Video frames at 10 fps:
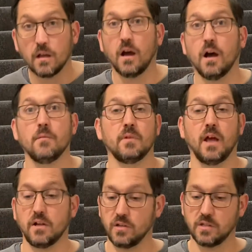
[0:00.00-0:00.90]

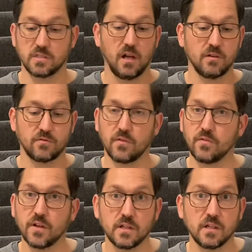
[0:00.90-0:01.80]
Not only is it
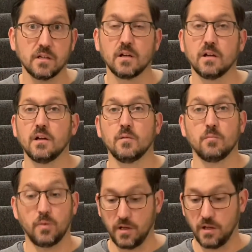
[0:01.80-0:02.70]
unfulfilling,
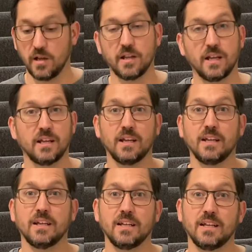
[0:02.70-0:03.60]
but
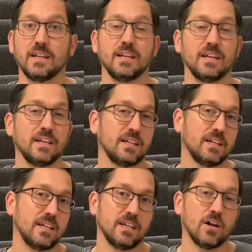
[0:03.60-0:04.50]

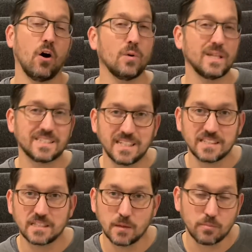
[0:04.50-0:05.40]
it always
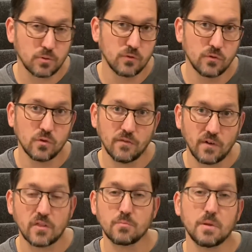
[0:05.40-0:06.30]
needs the approval of
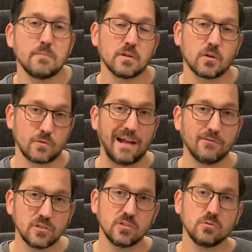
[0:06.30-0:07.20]
other people
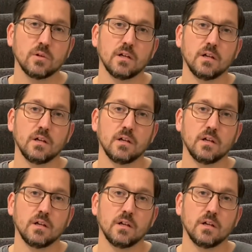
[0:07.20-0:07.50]
around you.